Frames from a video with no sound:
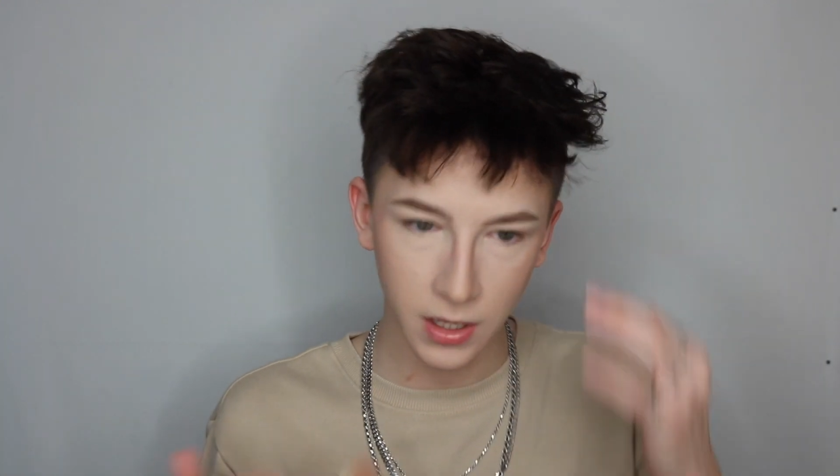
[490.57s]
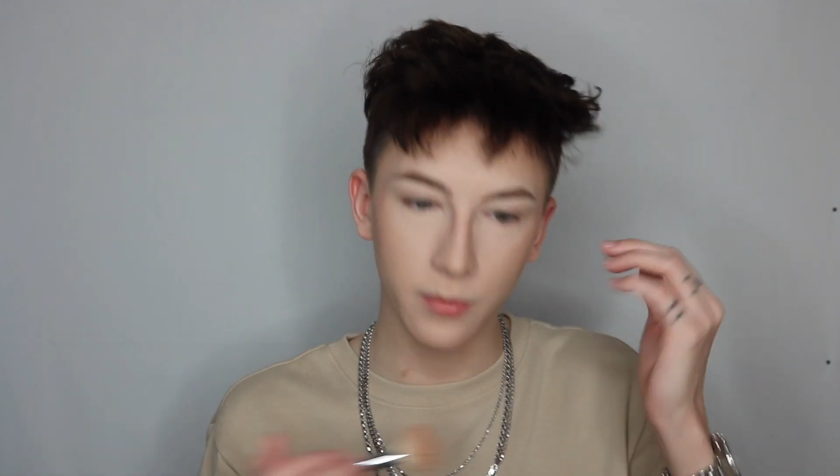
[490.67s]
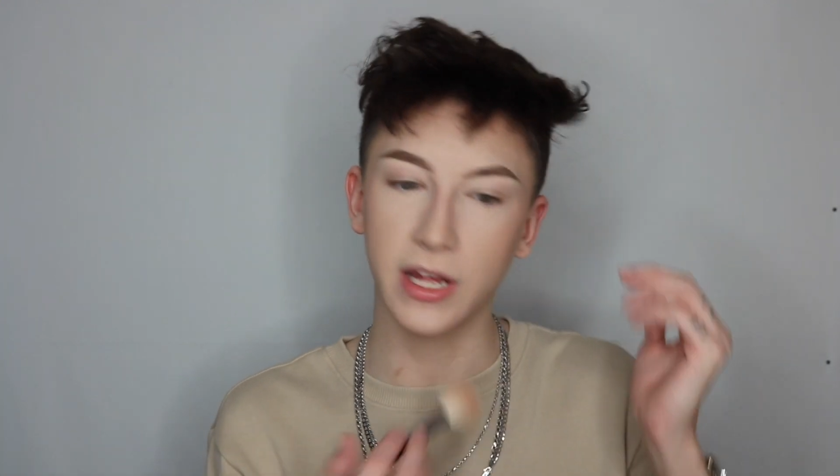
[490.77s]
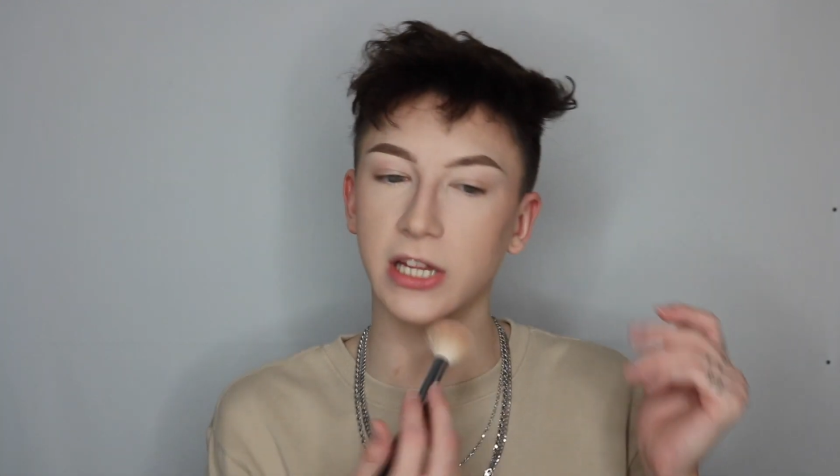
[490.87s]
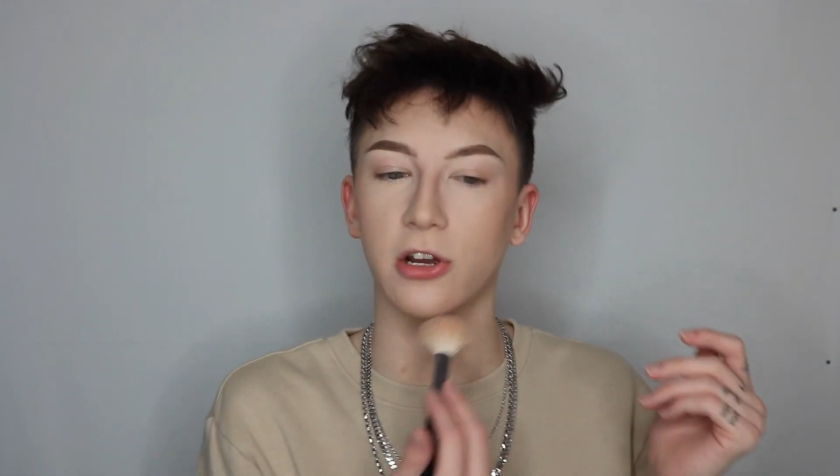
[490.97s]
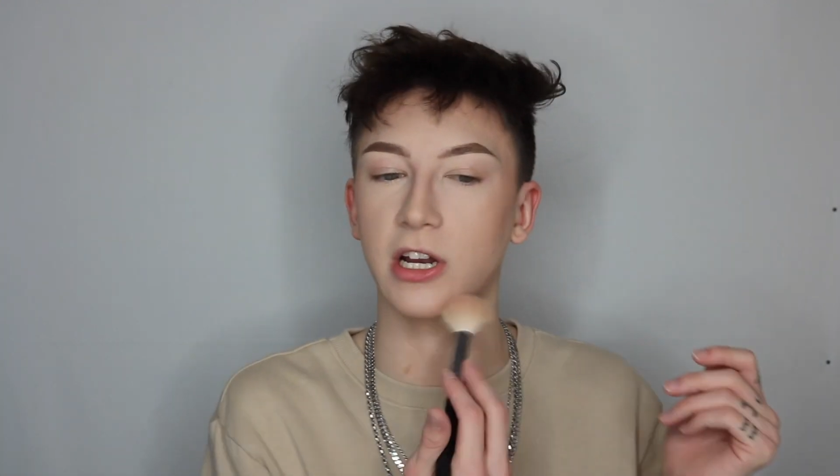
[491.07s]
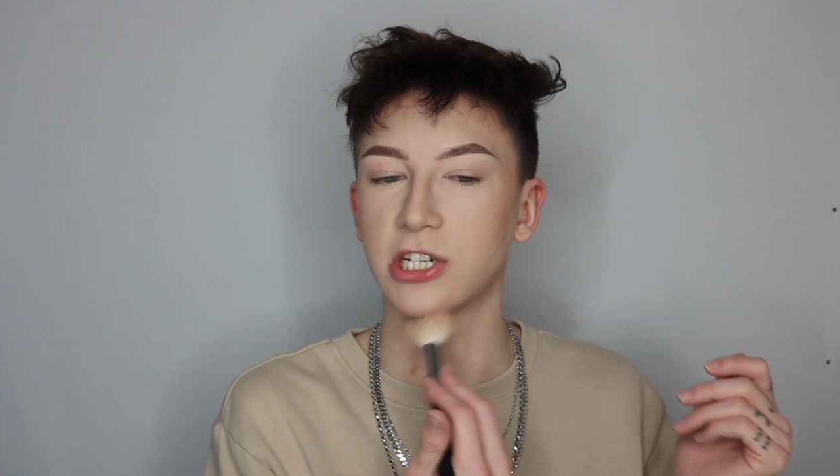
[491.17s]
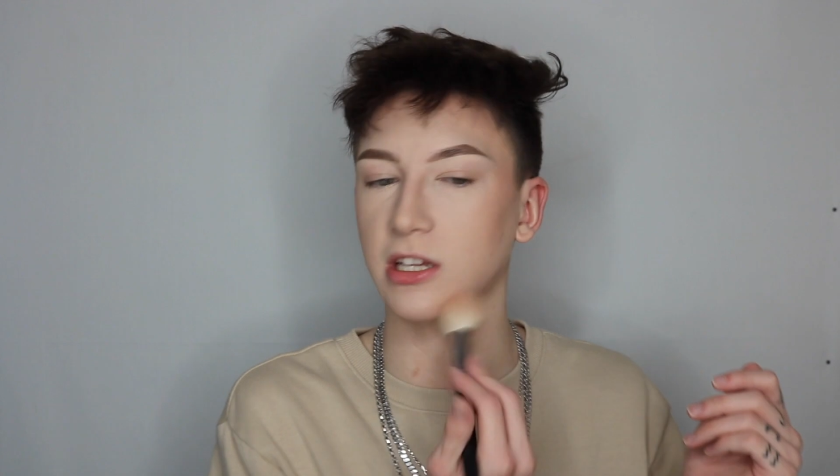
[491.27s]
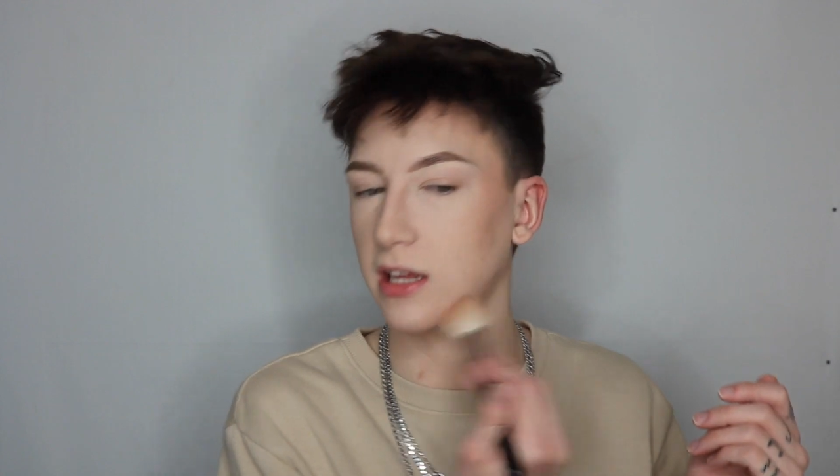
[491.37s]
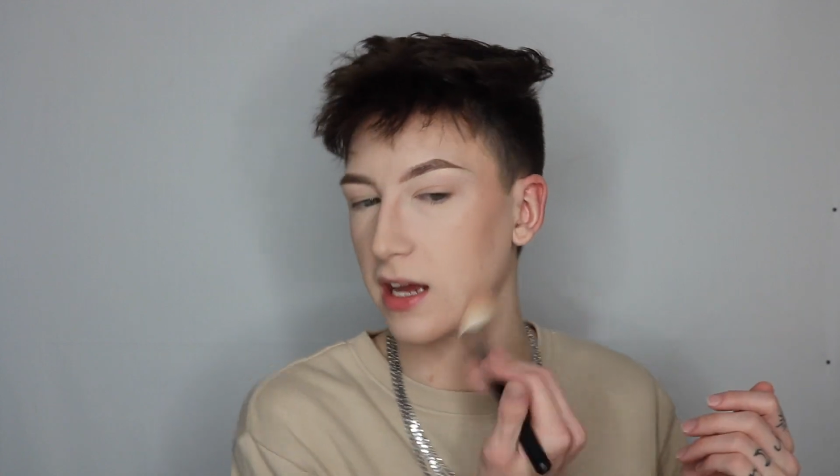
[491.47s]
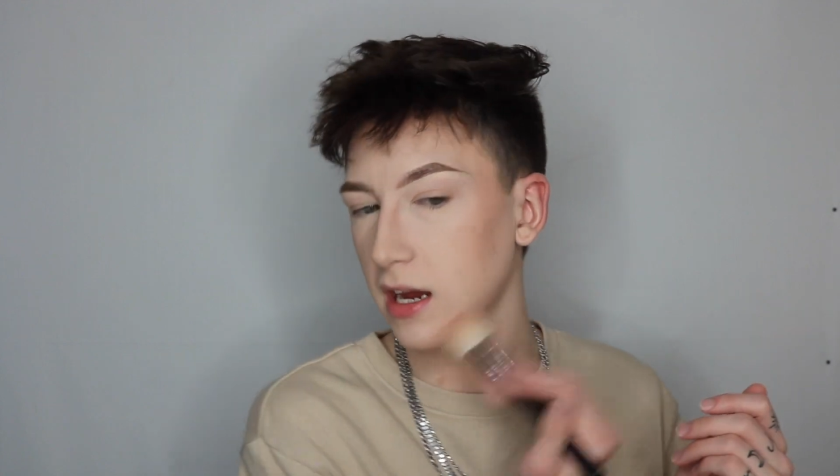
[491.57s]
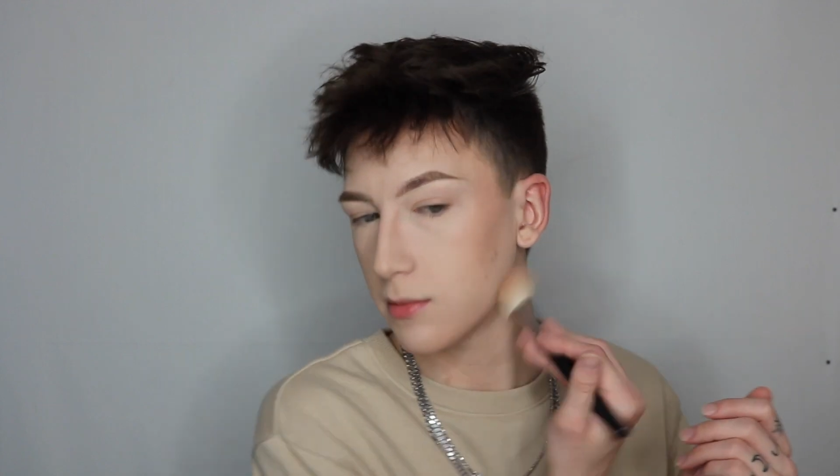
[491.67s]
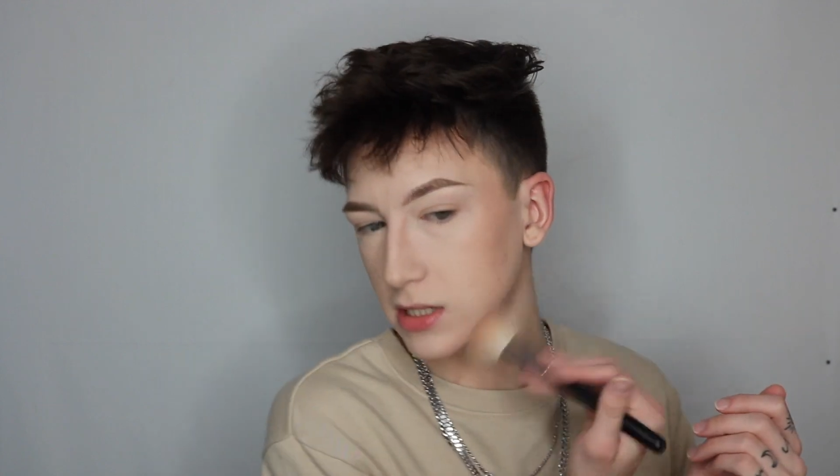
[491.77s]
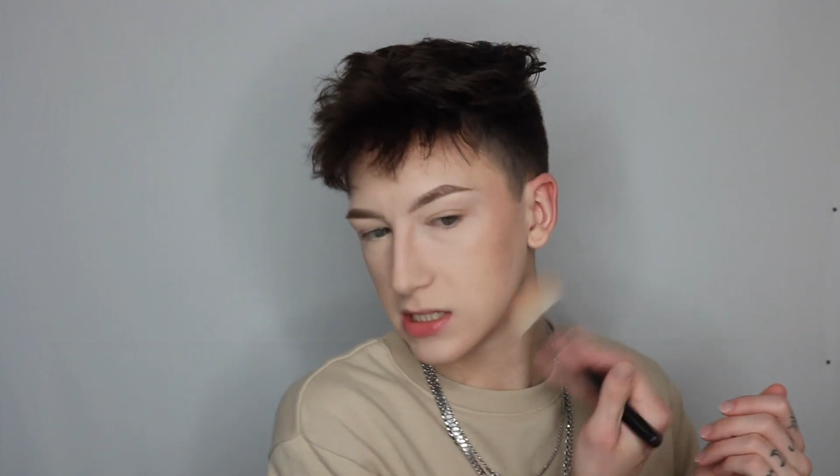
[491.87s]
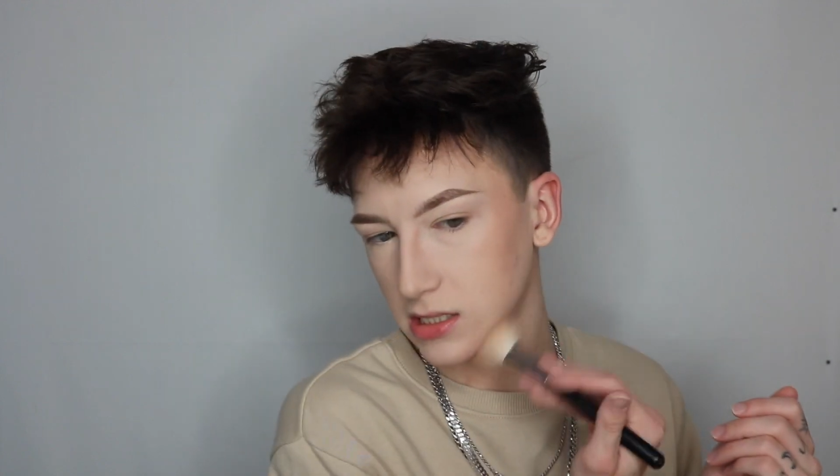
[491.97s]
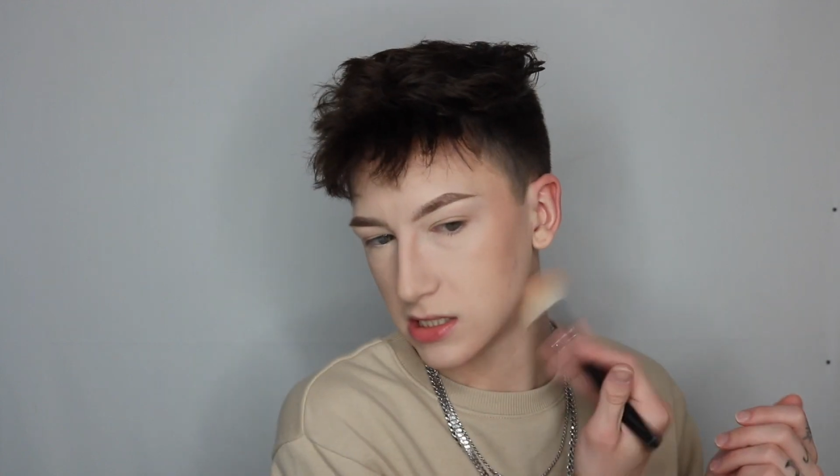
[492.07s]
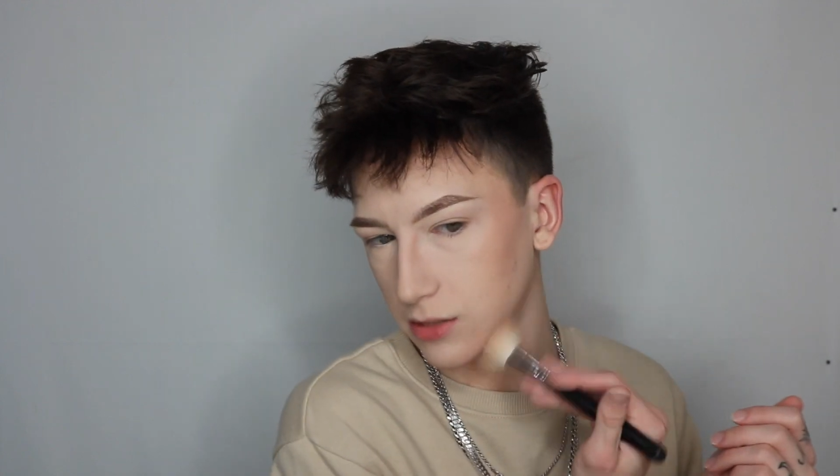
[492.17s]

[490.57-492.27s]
We're like, they're going to check the cameras,